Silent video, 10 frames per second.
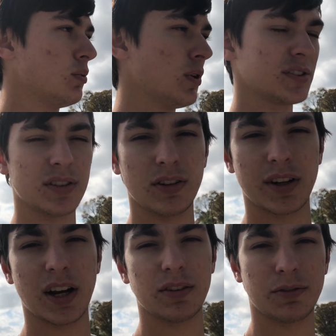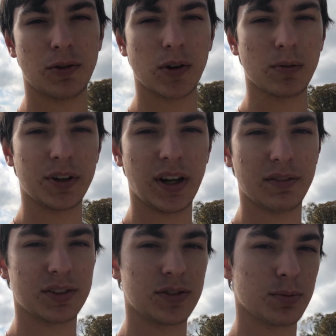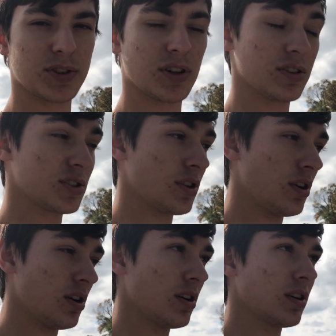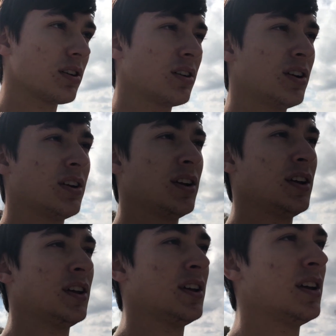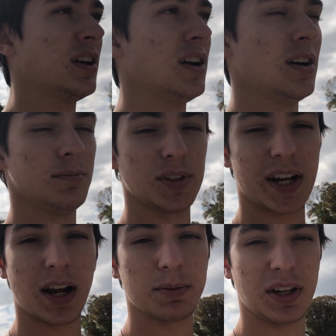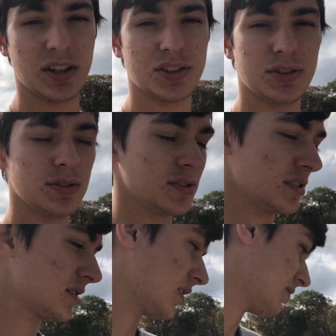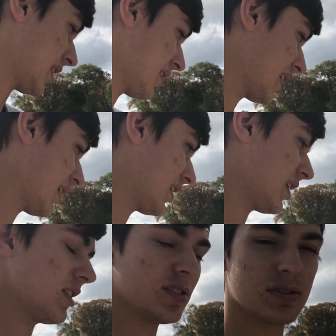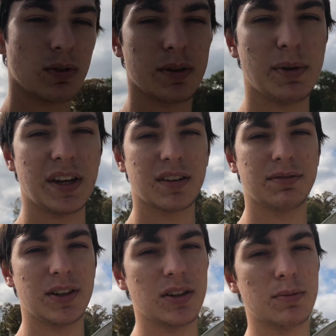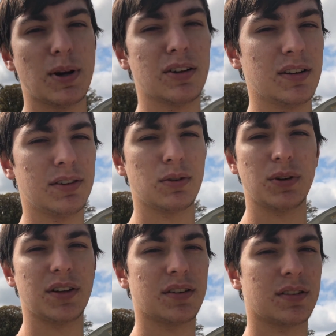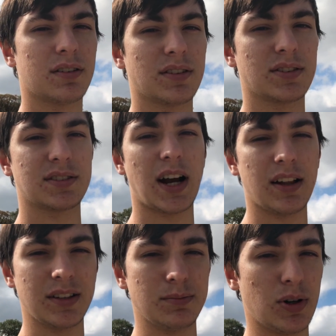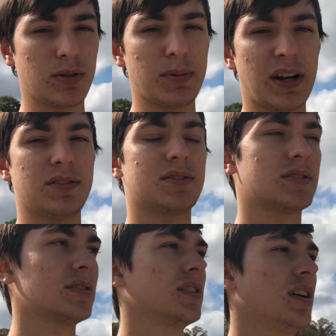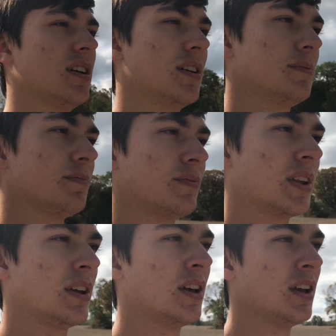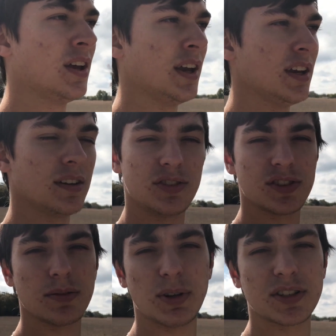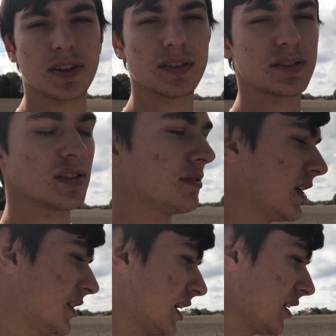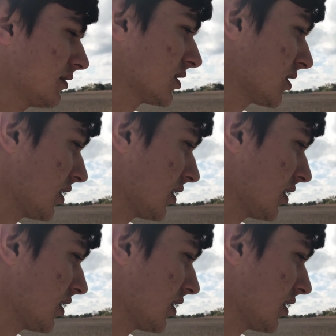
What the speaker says: what to look out for when you have a supercharged car, the common issues and stuff like that. I also want to make a video about living with solid motor mounts, and just a bunch of other stuff like that. If there's